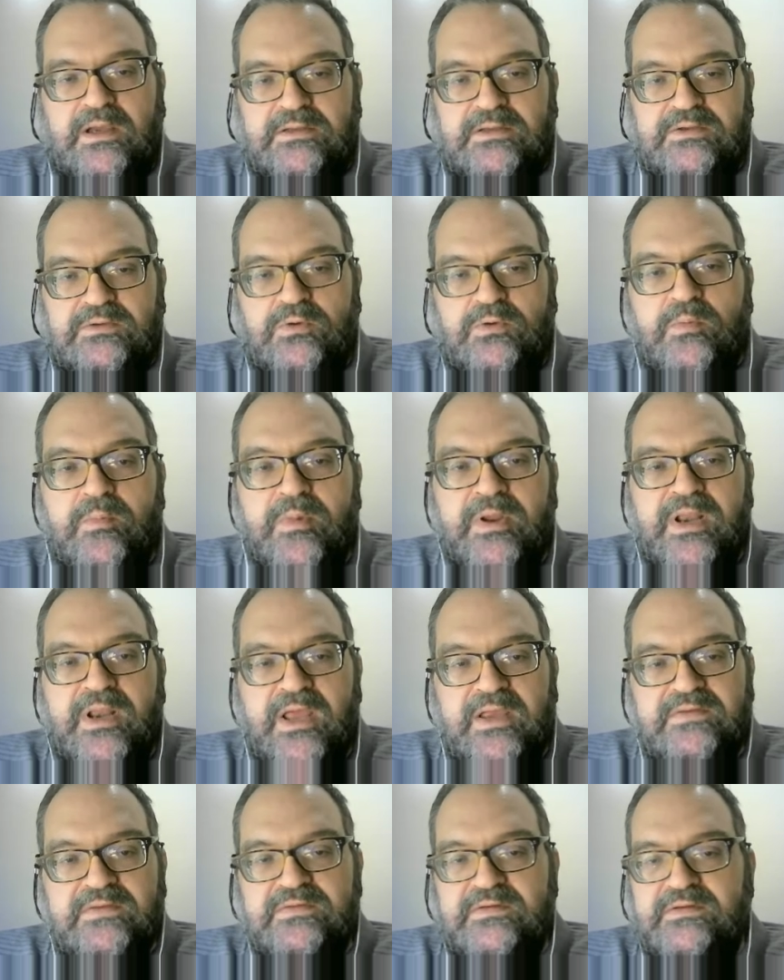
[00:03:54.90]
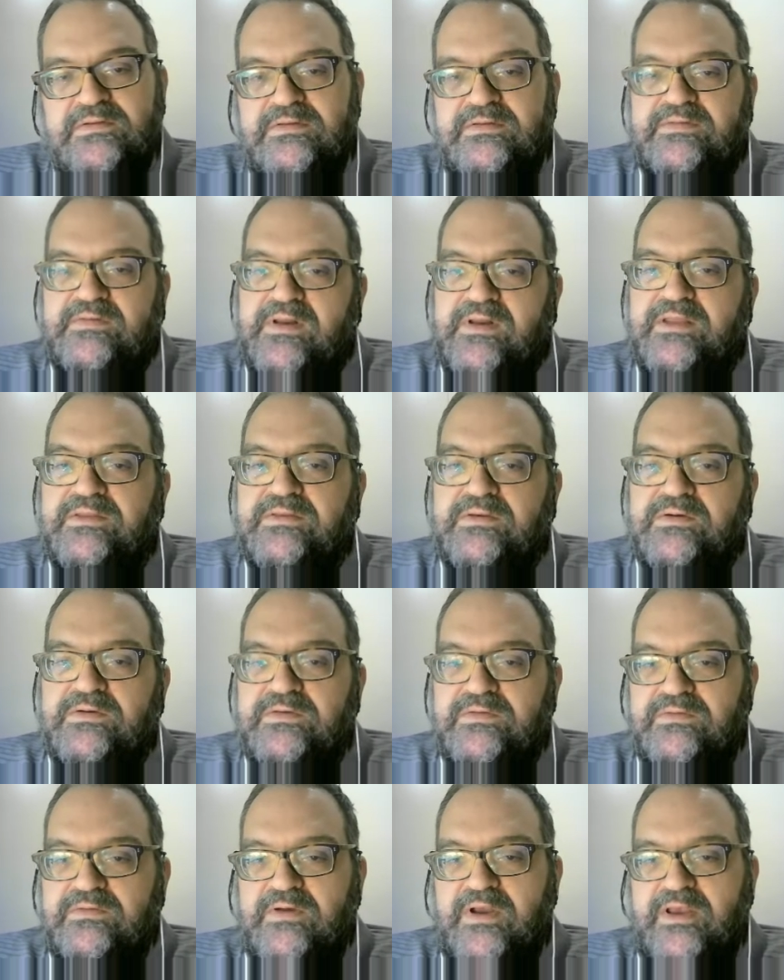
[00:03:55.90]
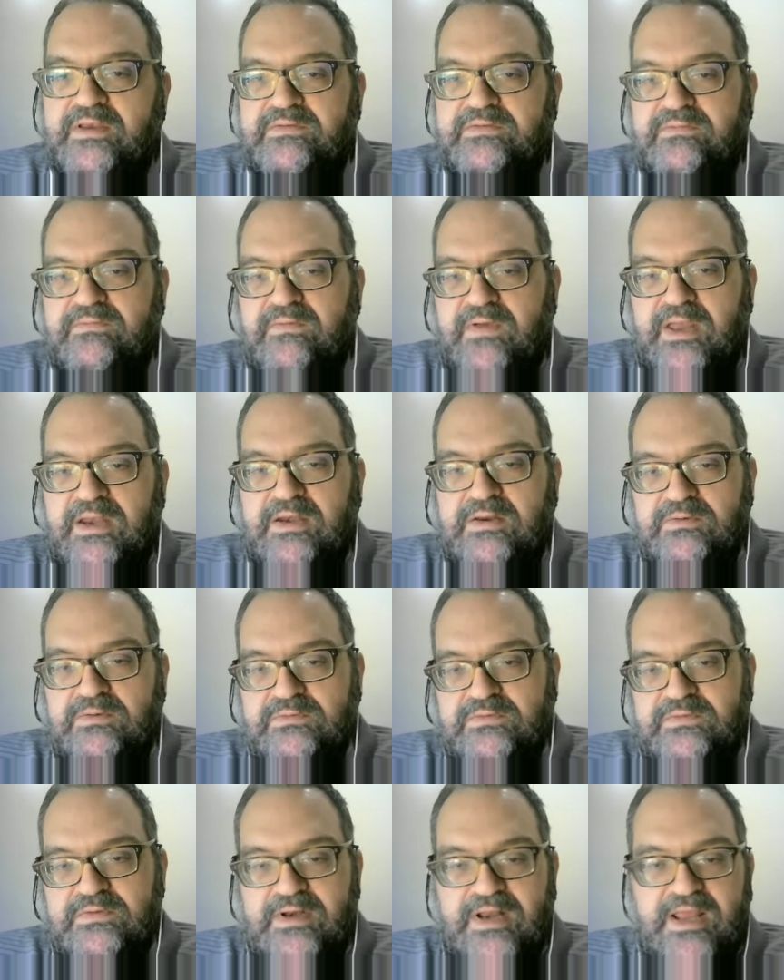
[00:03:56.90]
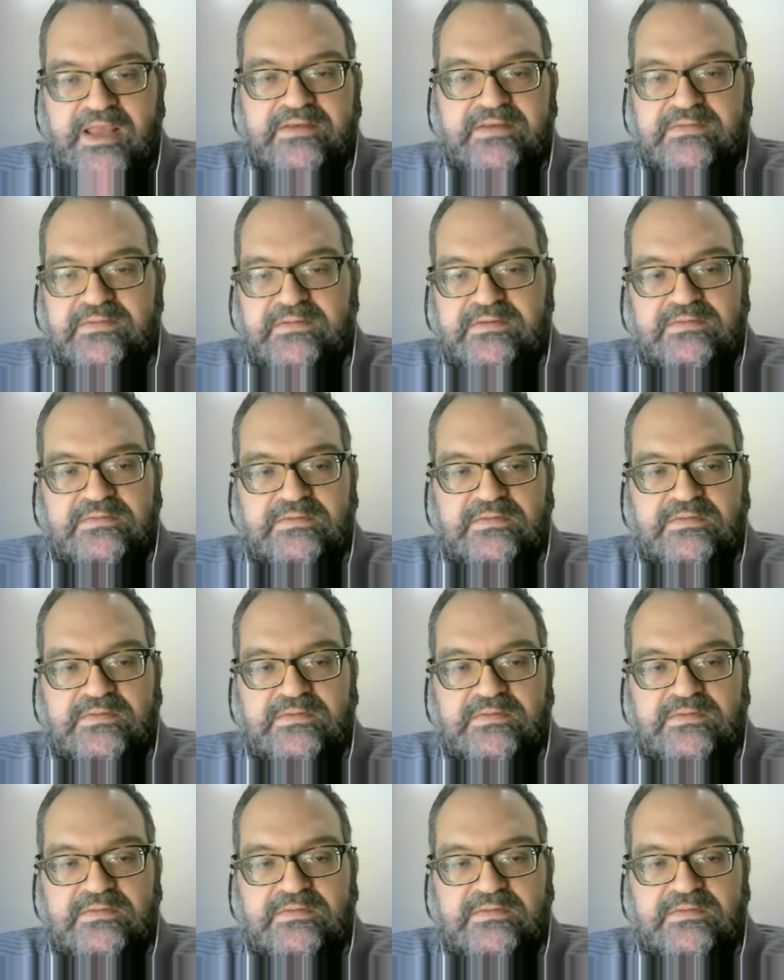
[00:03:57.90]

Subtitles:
The normalized slenderness stress values less than